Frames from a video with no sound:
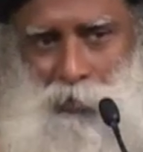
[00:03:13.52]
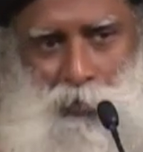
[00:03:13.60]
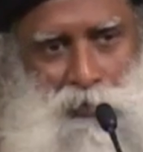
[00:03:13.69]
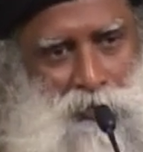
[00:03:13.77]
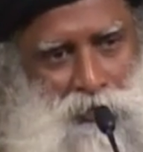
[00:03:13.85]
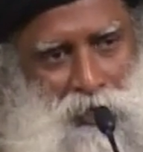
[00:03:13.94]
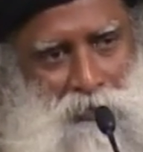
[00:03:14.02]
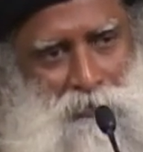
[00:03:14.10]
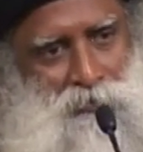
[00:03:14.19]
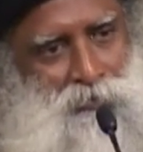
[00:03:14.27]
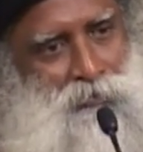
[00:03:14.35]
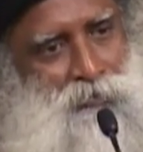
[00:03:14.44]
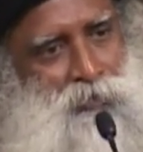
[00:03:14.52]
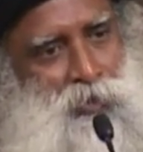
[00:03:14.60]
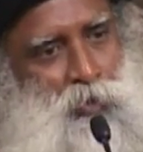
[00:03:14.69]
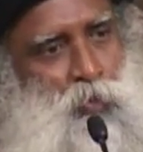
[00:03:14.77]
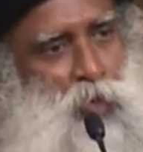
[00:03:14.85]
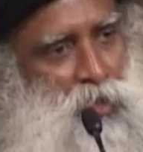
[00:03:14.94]
all the time?
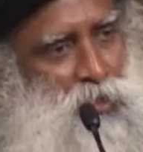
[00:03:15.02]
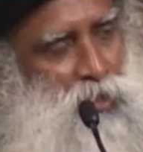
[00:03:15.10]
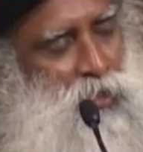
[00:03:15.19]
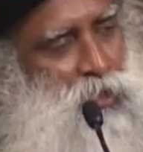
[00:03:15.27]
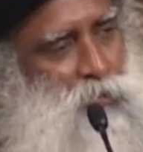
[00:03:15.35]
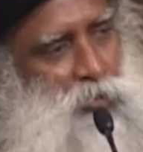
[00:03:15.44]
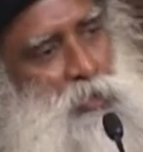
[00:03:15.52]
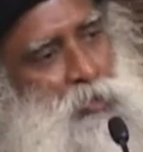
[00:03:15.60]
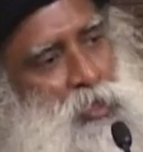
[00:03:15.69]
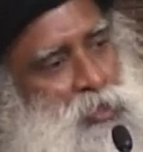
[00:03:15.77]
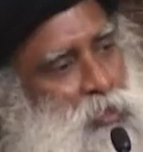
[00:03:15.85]
One thing is becoming